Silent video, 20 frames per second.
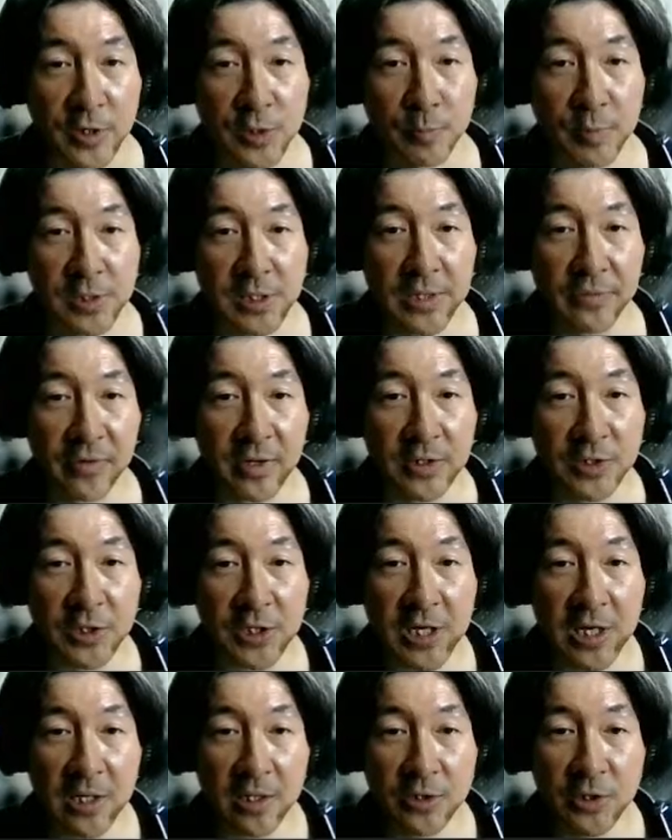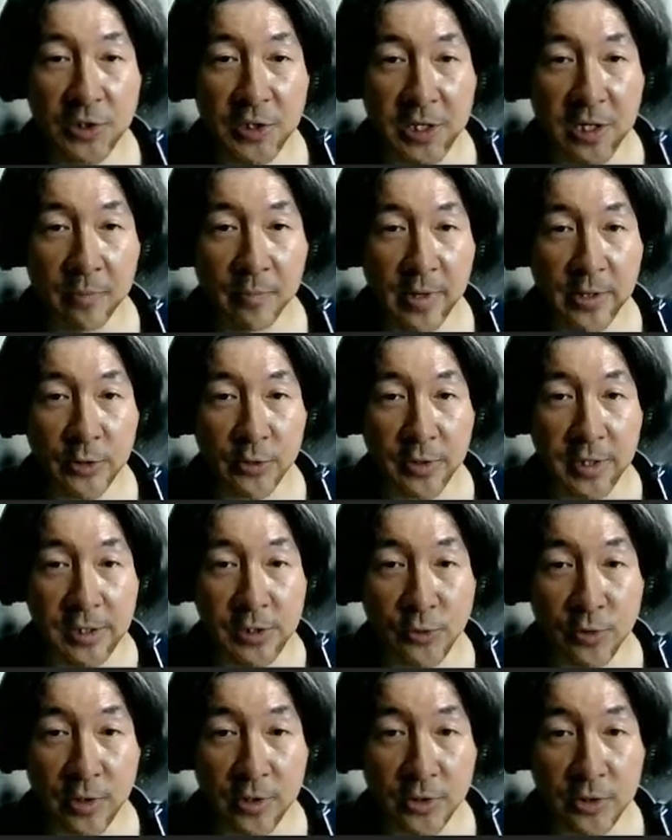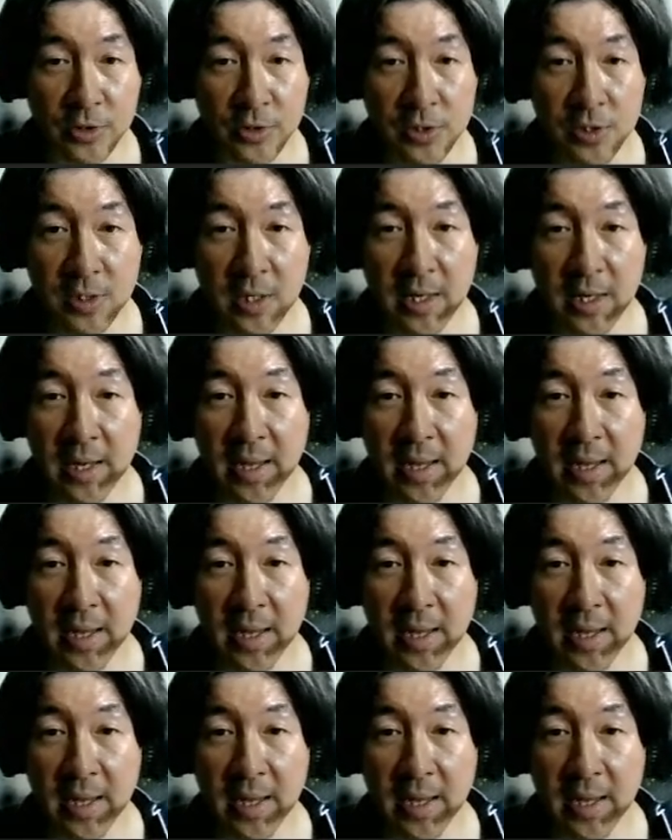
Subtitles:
specific geometric instructions